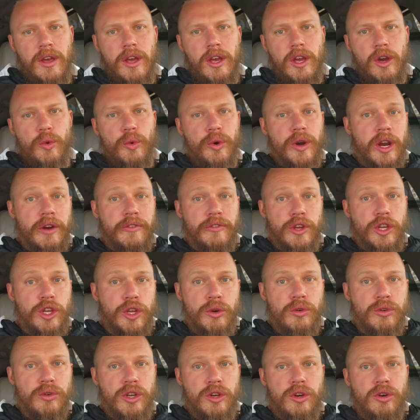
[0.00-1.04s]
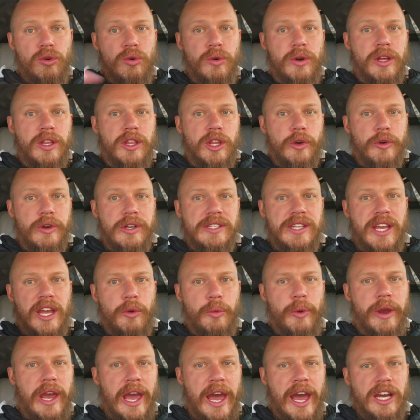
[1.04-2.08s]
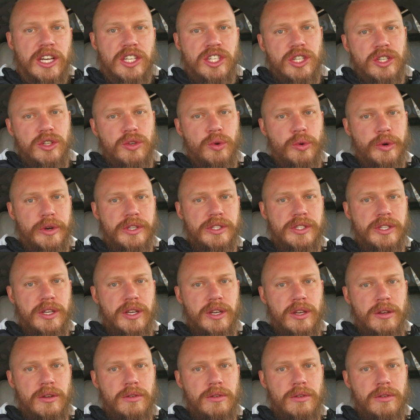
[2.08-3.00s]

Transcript: Whatever you do, there is a reaction towards it.